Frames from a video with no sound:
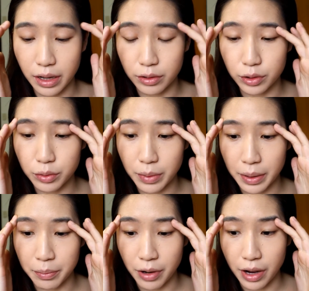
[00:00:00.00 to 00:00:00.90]
I'll do my
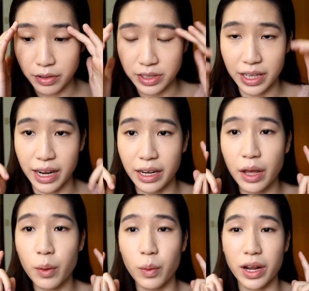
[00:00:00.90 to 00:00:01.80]
brows, and then
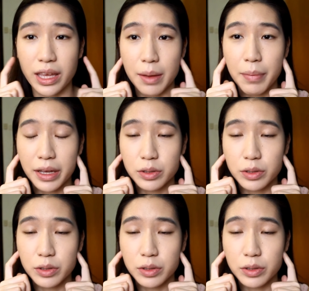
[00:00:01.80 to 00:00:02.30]
when I get back